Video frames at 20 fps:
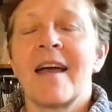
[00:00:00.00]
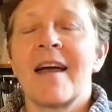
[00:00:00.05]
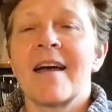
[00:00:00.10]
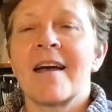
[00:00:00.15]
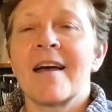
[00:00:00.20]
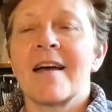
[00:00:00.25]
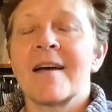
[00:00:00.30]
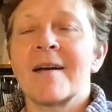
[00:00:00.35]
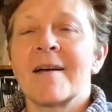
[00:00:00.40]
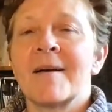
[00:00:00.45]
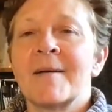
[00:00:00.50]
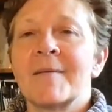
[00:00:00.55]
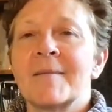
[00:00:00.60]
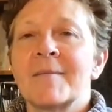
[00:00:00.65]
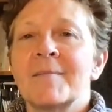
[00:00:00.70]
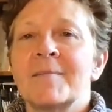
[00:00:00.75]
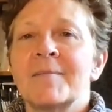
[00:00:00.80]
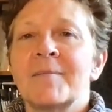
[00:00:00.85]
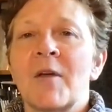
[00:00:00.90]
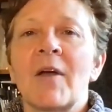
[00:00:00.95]

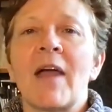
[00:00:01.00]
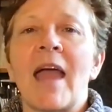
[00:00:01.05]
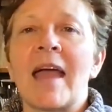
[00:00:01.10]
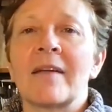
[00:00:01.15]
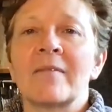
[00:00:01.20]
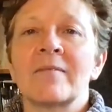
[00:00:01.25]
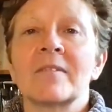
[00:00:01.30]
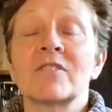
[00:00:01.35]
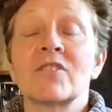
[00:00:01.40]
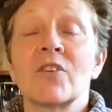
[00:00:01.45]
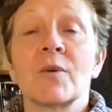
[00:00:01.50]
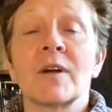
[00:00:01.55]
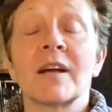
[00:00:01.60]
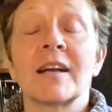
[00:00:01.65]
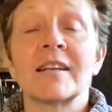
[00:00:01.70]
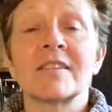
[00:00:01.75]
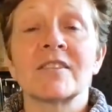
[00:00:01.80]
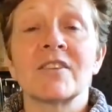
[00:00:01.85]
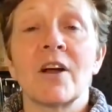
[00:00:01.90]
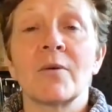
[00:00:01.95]
Okay, so we're
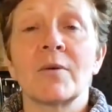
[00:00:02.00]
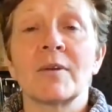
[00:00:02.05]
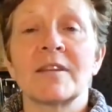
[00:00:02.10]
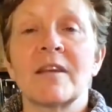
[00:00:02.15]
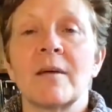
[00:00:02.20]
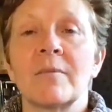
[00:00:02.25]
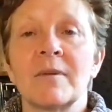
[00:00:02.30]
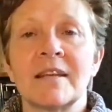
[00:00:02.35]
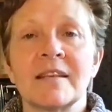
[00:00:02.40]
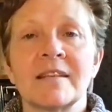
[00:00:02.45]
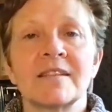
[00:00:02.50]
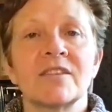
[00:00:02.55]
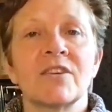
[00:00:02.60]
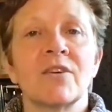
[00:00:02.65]
going to start with numbness.